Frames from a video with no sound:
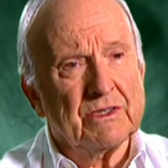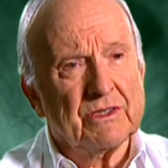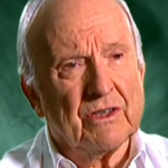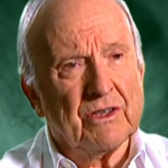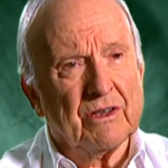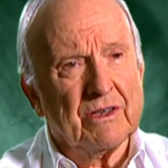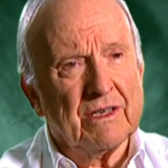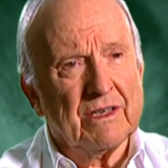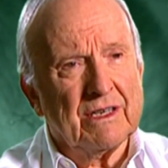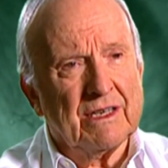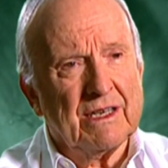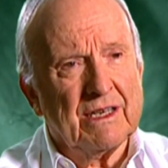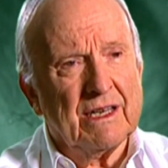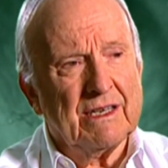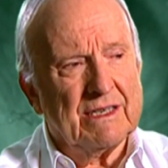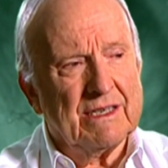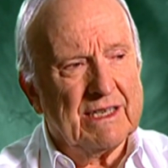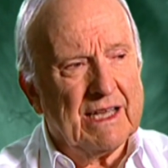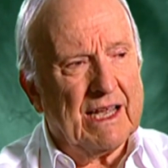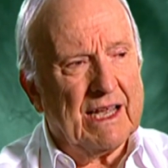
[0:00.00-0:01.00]
on a
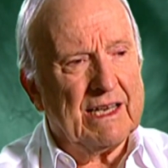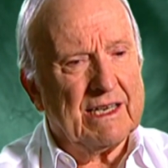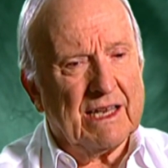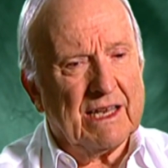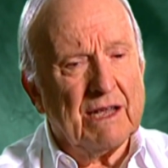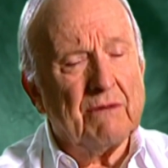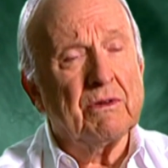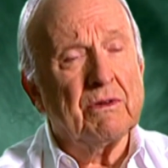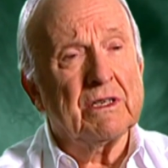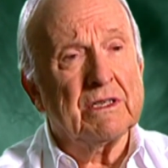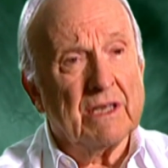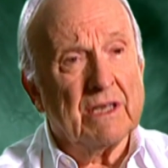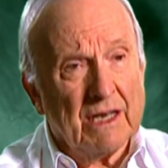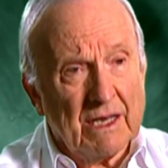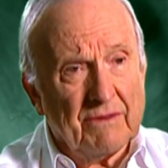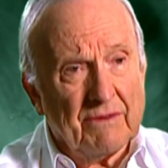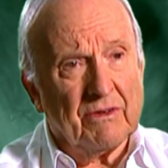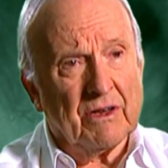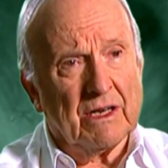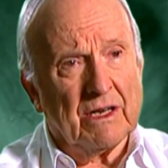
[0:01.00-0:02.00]
certain date, he will
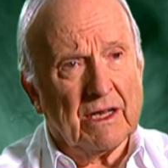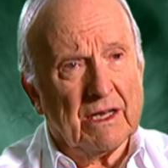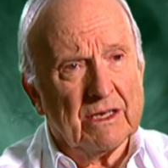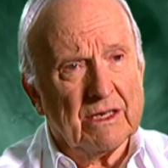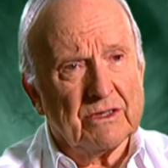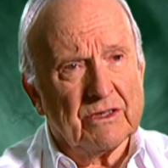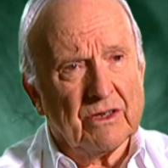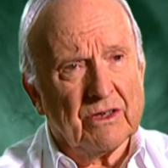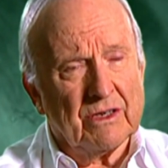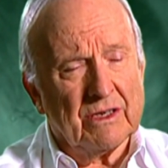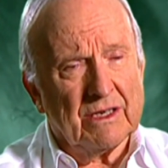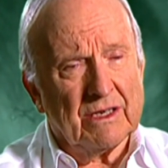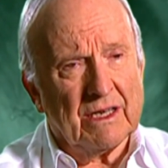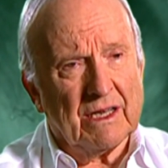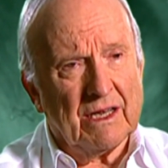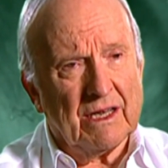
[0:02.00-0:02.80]
deliver it on a certain